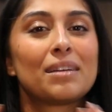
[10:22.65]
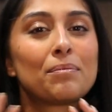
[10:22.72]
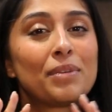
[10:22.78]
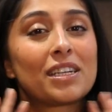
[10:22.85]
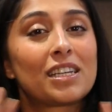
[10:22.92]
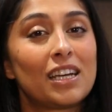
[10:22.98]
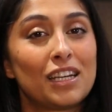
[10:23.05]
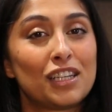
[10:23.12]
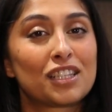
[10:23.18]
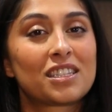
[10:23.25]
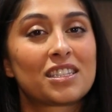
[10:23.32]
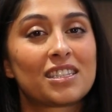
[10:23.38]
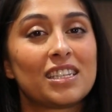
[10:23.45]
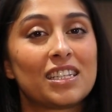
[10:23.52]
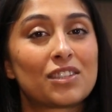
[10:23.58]
because
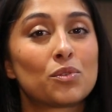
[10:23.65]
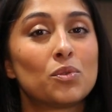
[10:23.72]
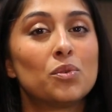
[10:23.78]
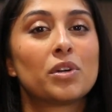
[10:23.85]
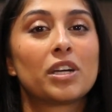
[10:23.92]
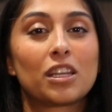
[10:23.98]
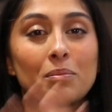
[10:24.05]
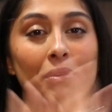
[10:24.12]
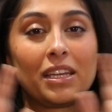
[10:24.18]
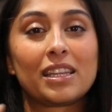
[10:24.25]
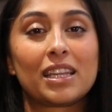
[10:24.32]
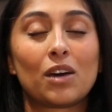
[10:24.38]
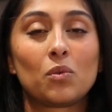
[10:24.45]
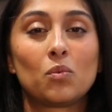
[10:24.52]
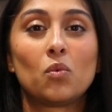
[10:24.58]
it's all going to be in
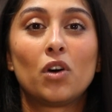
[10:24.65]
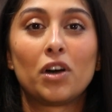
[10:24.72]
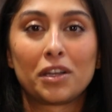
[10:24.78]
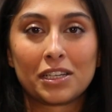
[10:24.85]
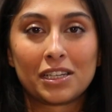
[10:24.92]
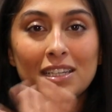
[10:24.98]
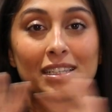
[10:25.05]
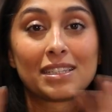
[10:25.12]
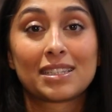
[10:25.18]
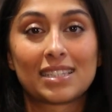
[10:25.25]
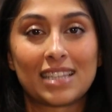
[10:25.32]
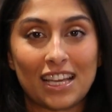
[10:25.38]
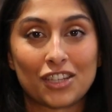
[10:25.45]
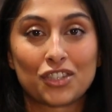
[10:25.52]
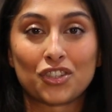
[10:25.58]
that one
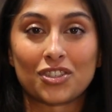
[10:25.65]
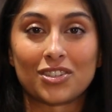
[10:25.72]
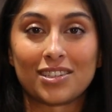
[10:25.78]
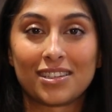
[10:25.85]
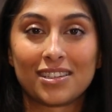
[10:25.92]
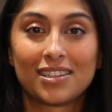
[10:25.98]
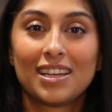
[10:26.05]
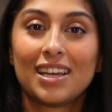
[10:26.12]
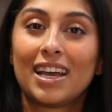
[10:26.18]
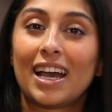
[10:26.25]
section,